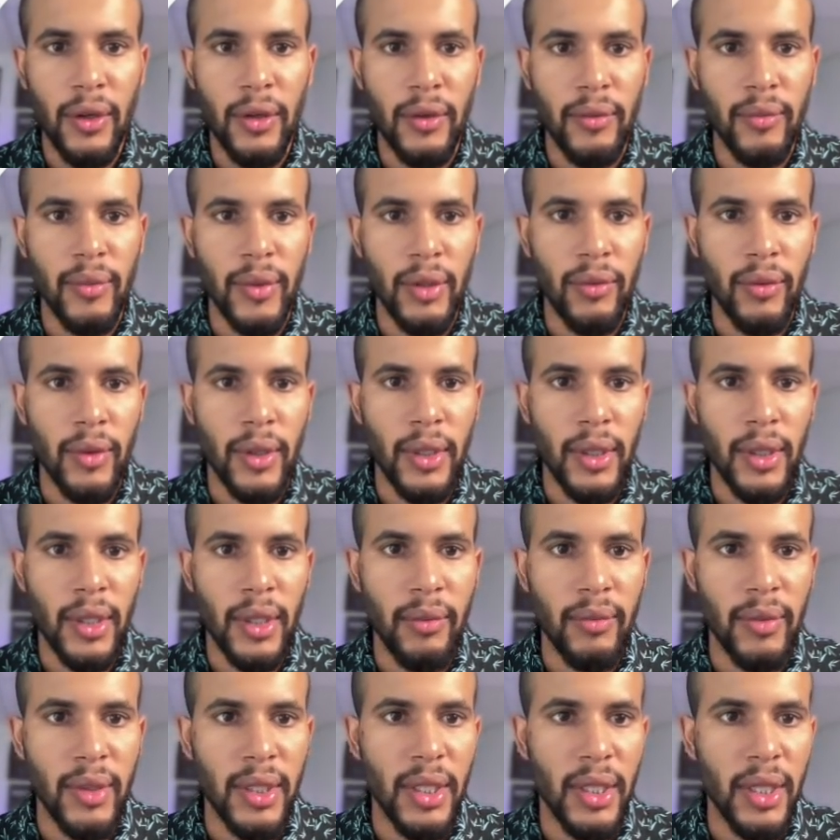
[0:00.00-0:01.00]

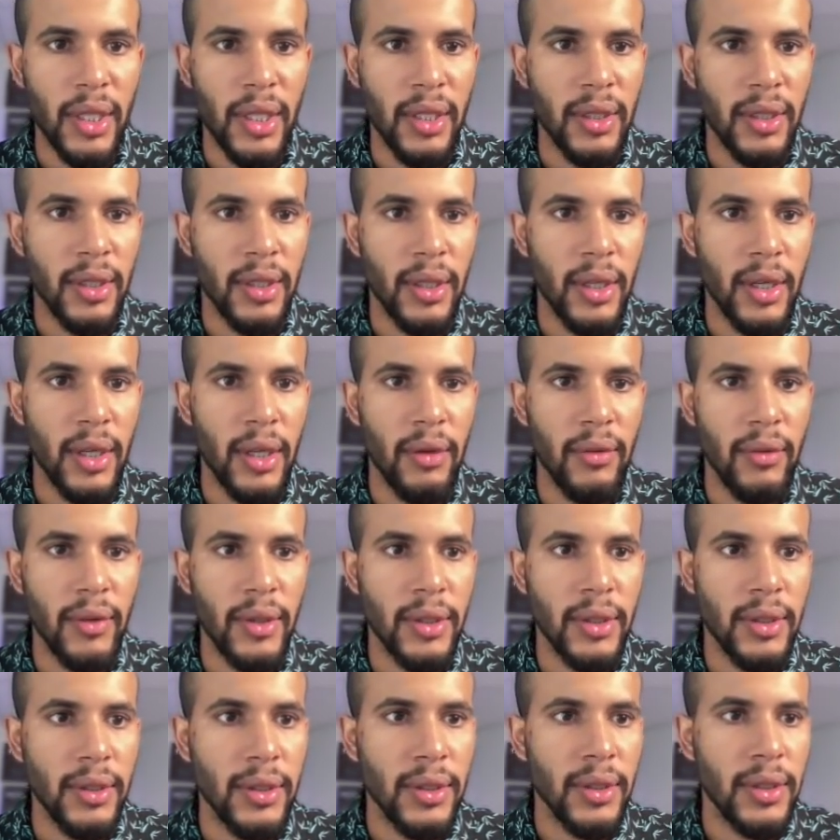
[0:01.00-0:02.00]
me delete that 1
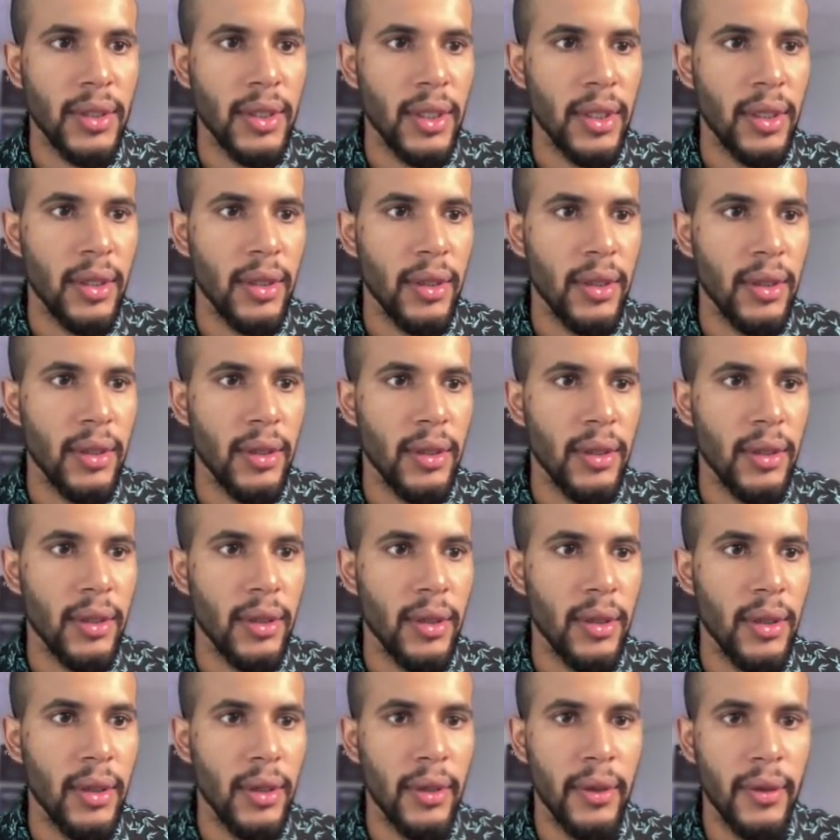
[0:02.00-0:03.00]
second.
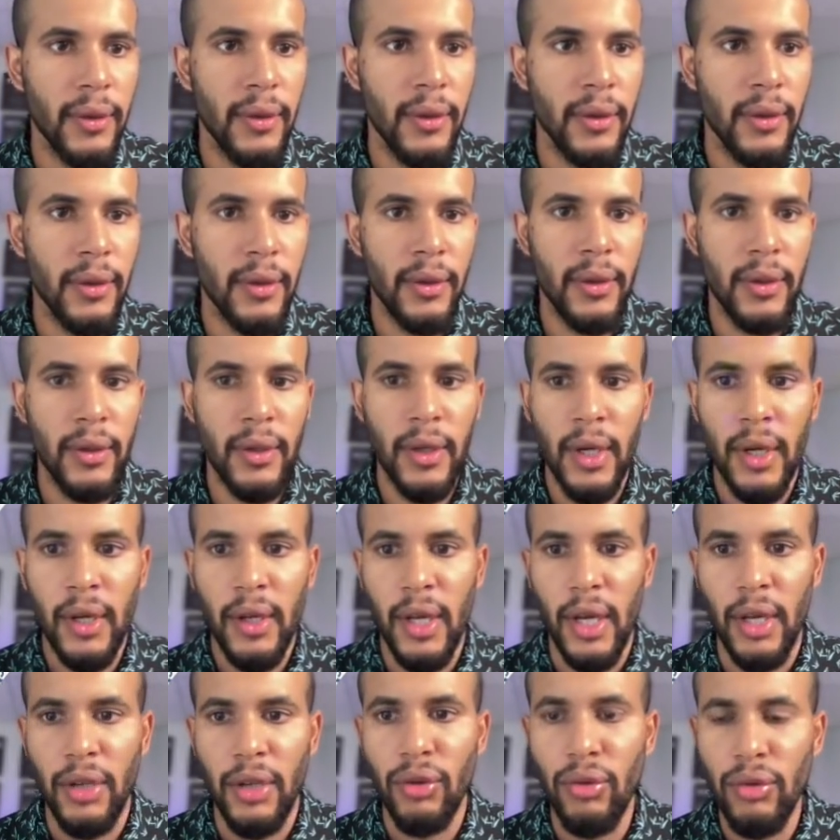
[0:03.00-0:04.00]

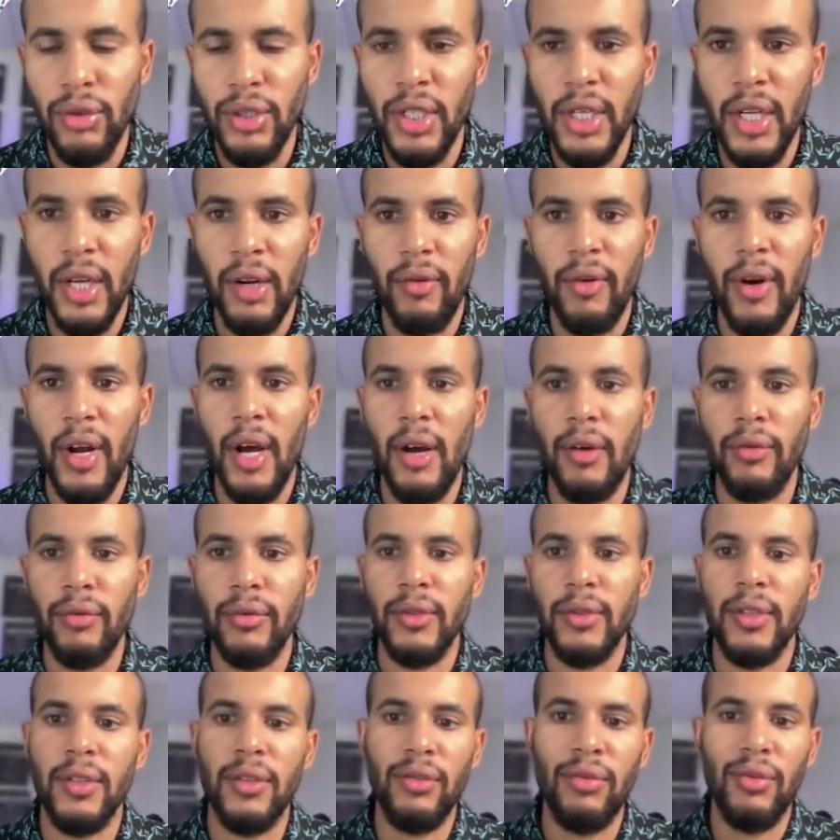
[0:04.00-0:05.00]
Yeah, usually
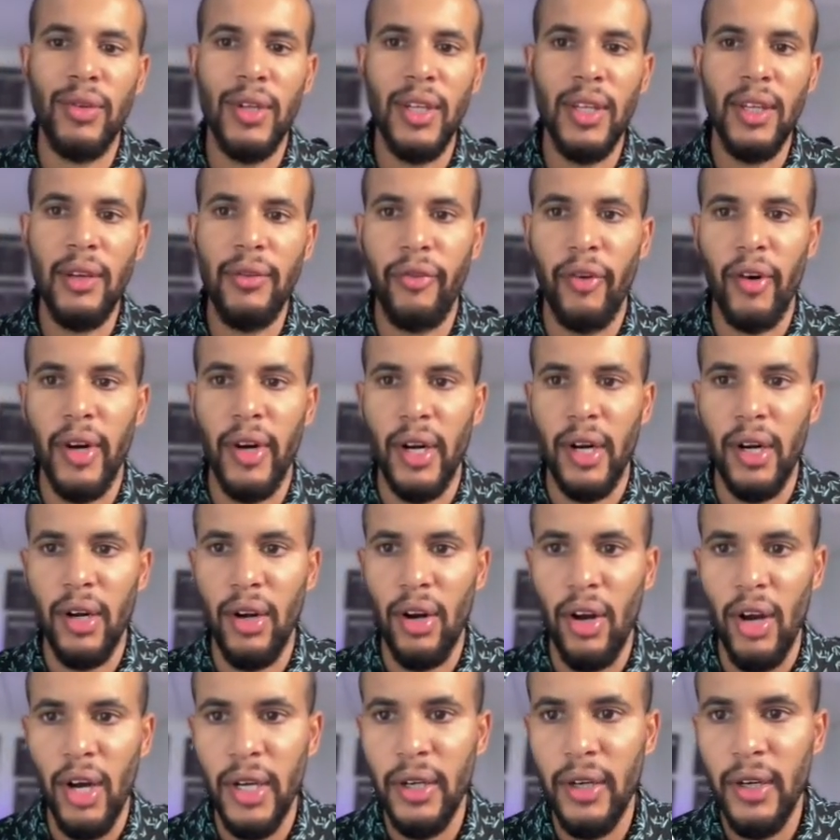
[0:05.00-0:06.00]
around 3, 4
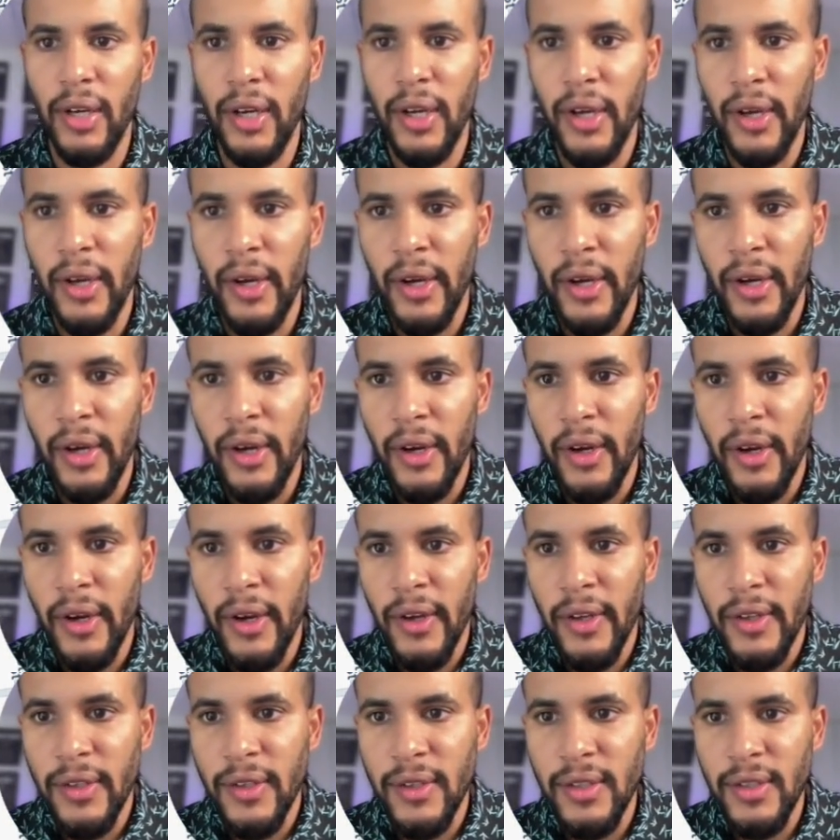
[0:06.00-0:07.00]
o'clock.
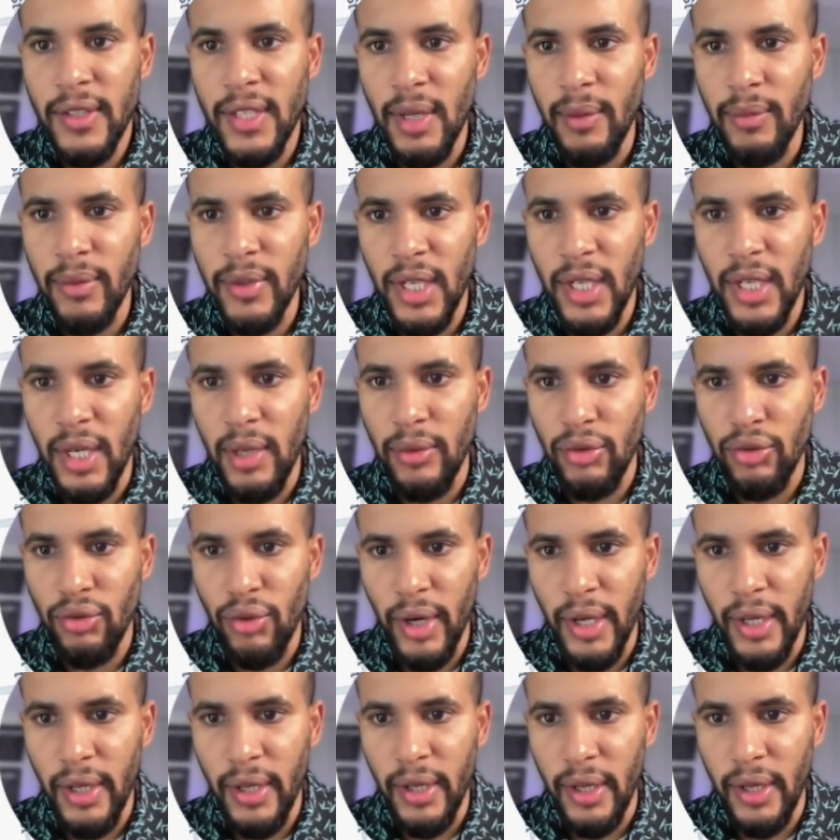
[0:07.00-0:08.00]
Sometimes
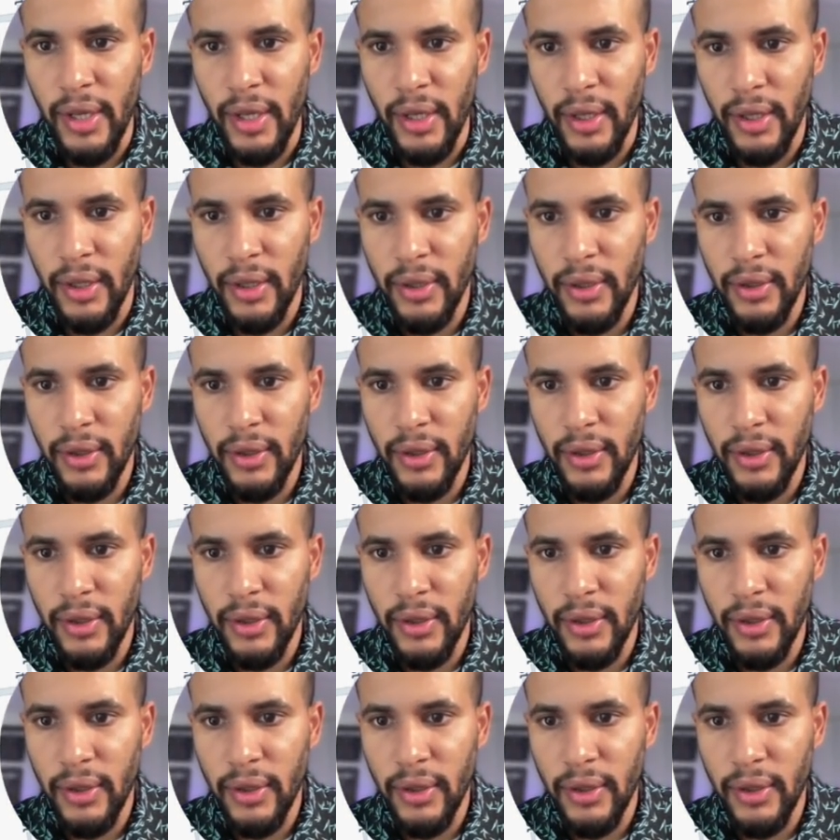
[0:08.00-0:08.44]
right here,